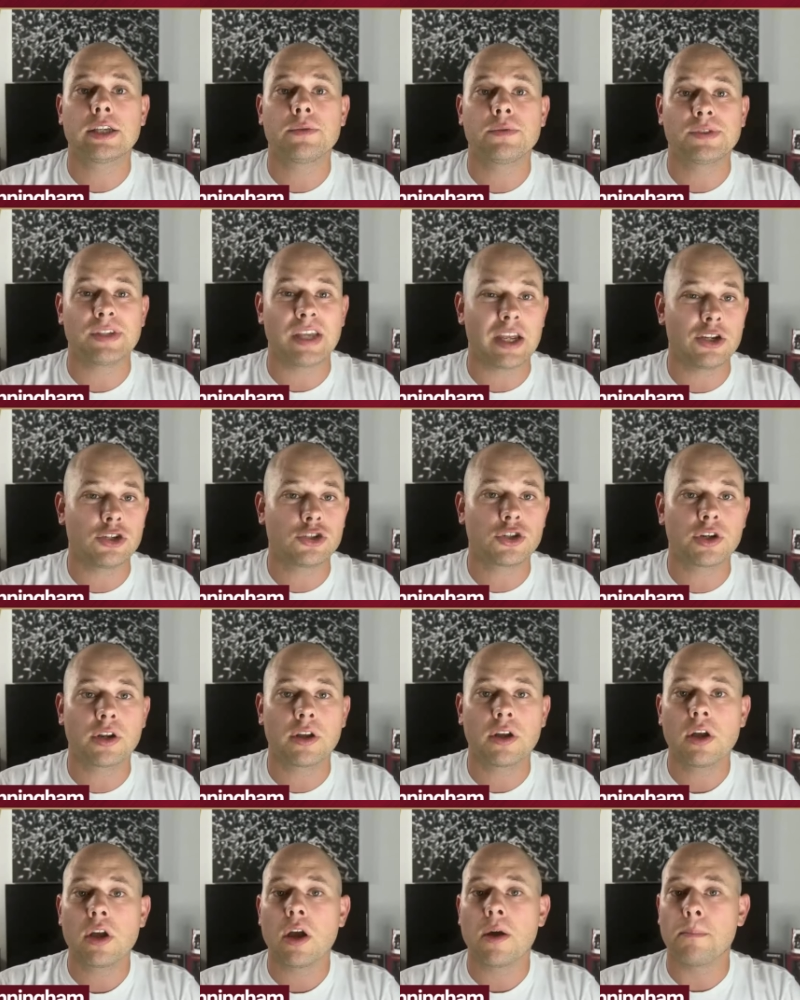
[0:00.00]
He was
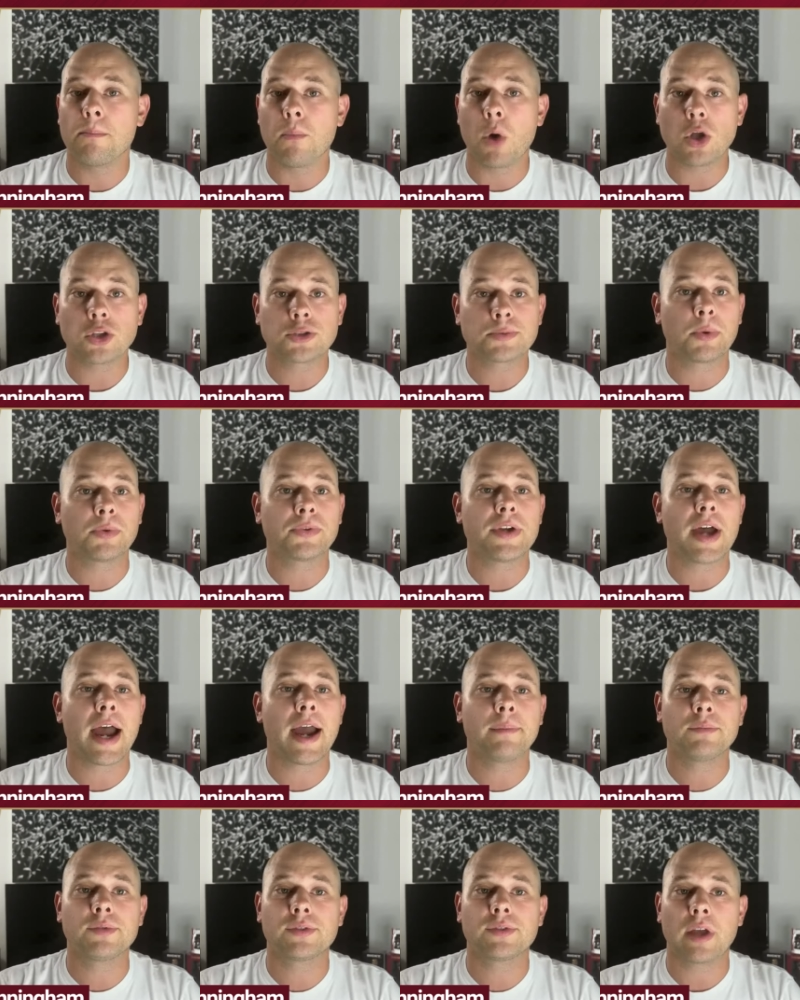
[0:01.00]
injured multiple
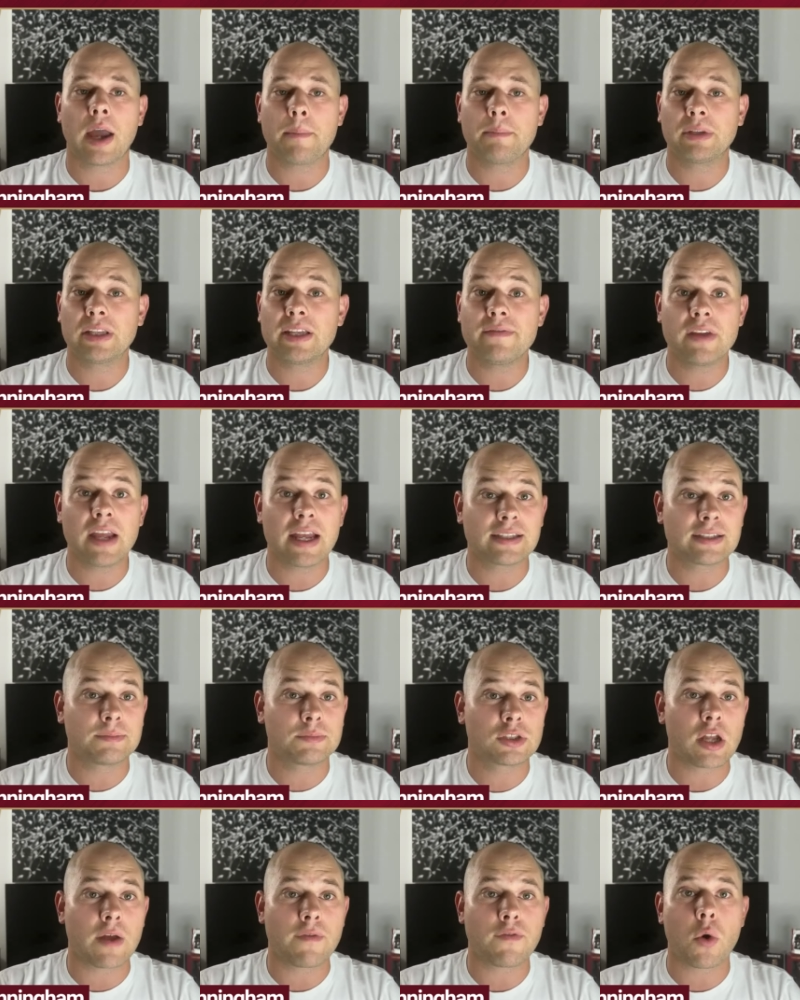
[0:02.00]
times. I believe he had some
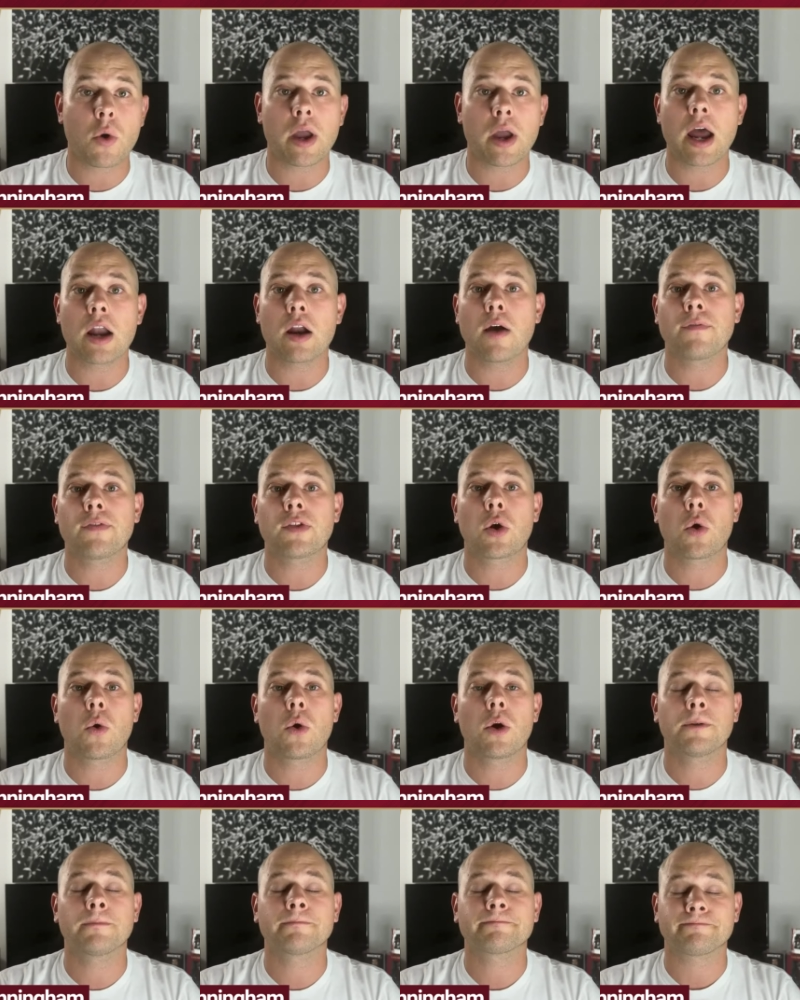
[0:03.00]
stuff going on off the
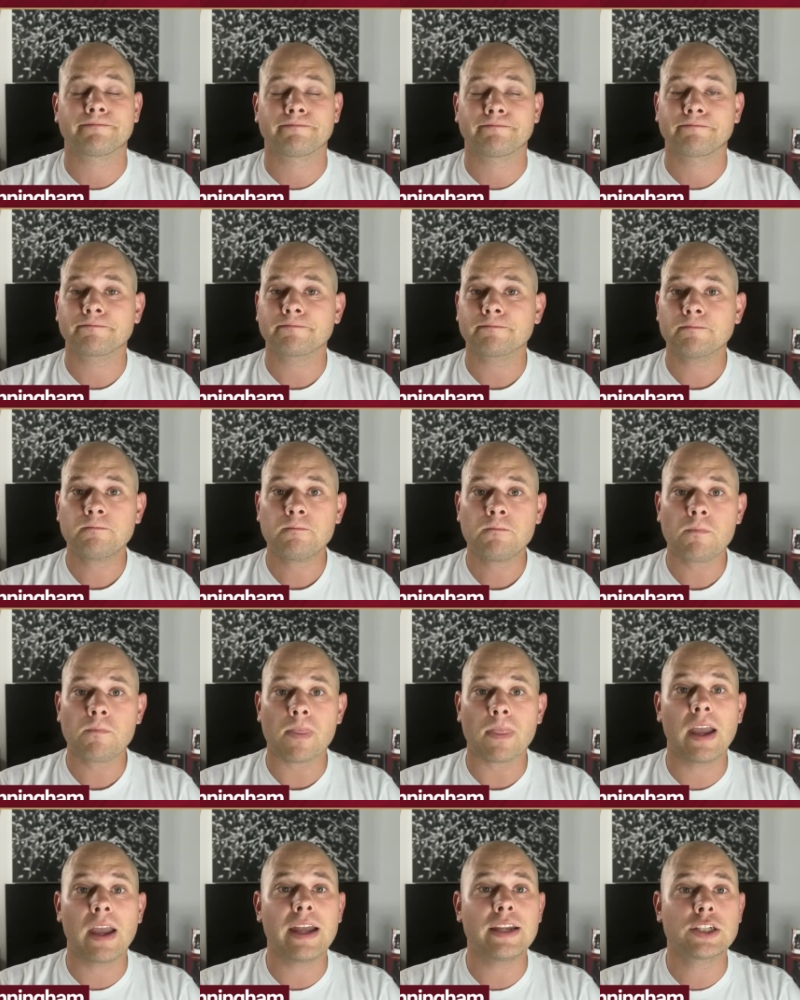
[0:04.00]
court.
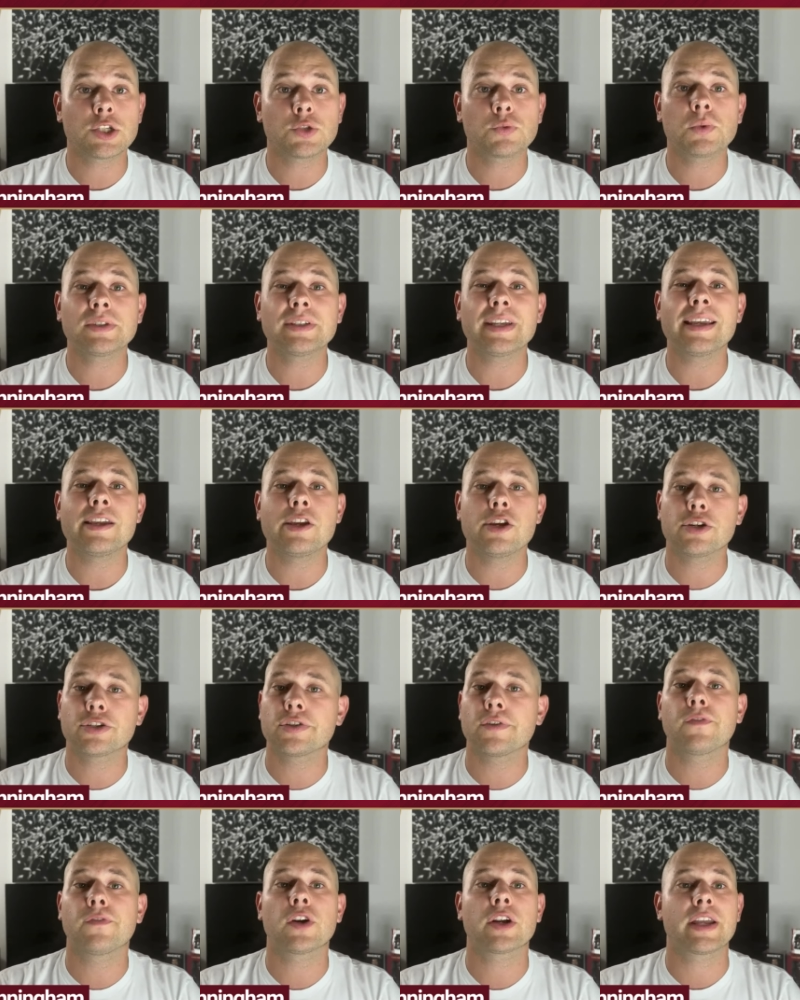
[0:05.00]
It just was a year
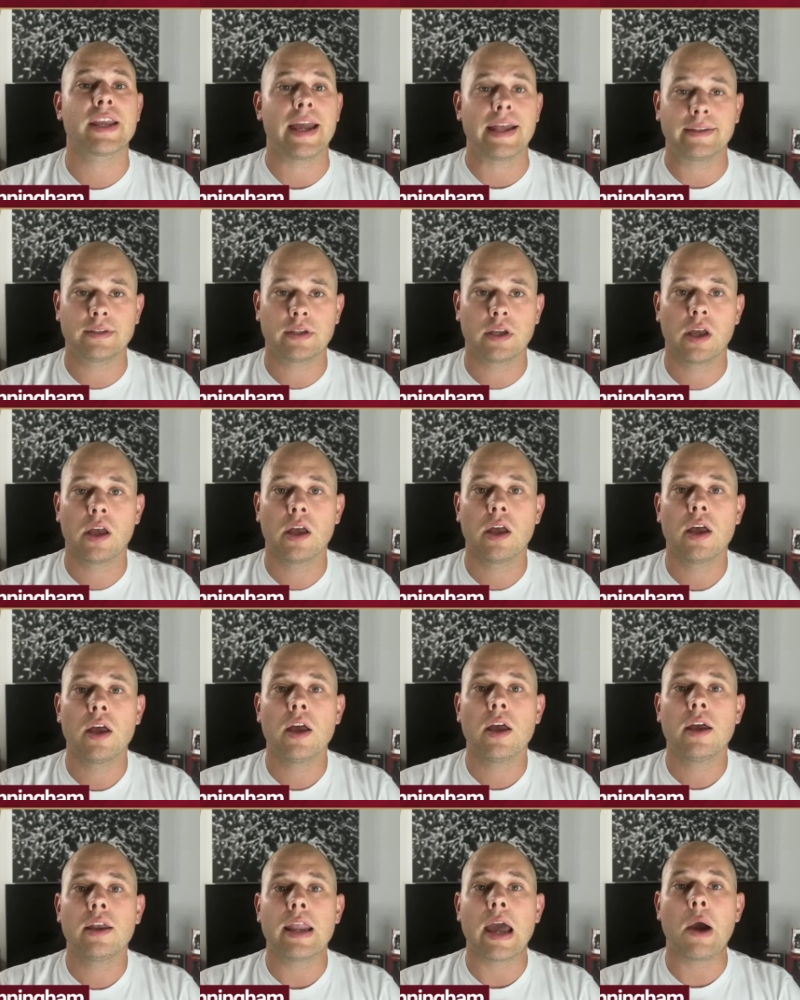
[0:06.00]
to forget.
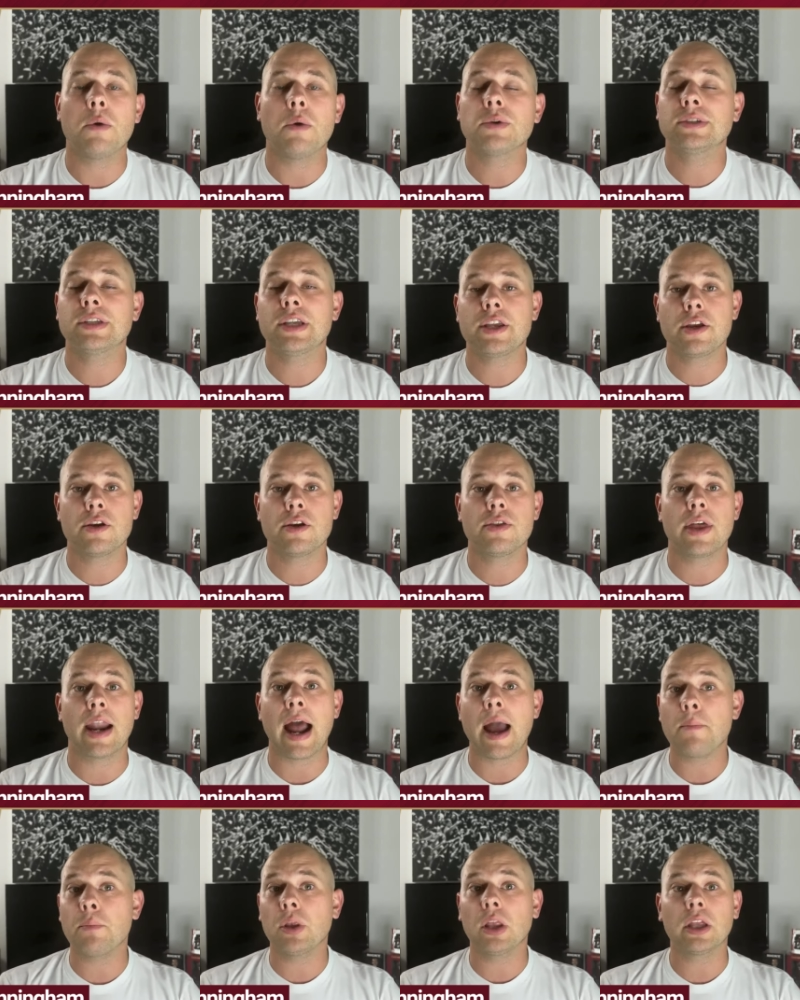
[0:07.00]
Now, it was a year that
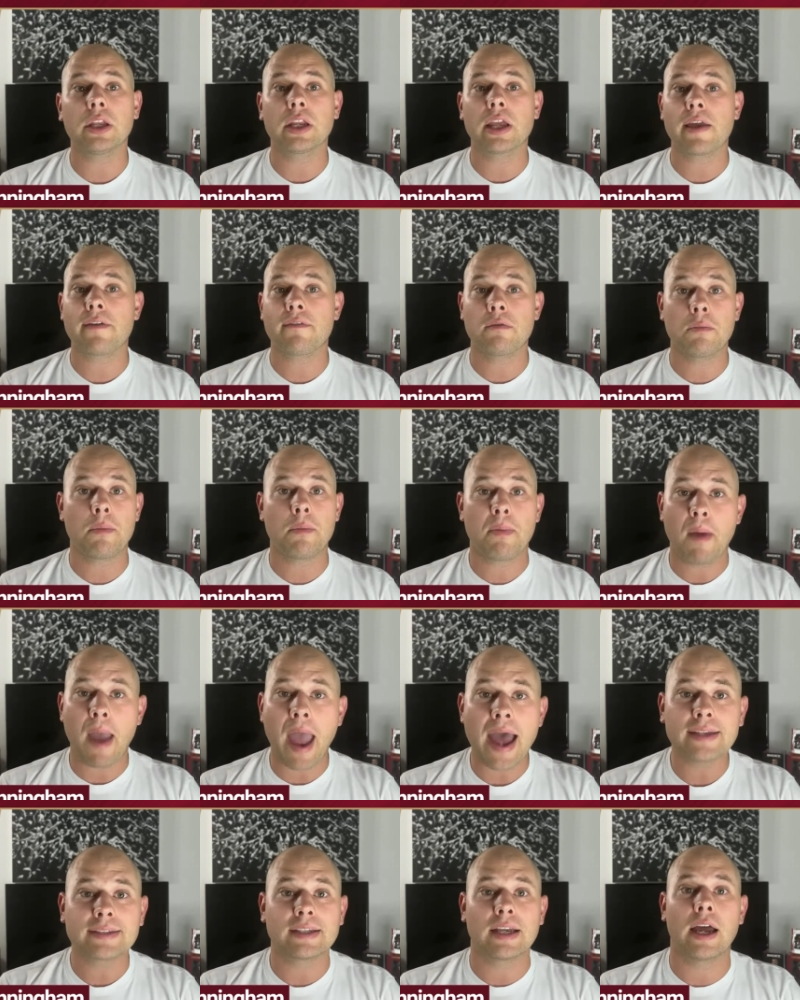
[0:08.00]
I'm willing to give him a
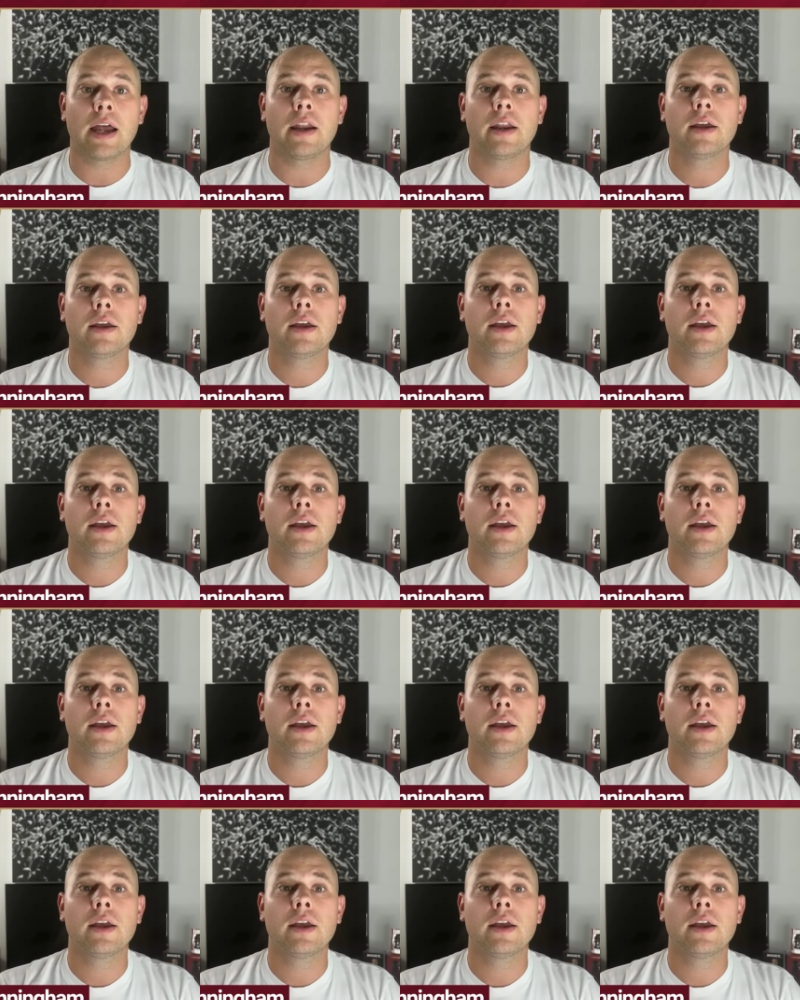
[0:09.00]
pass on,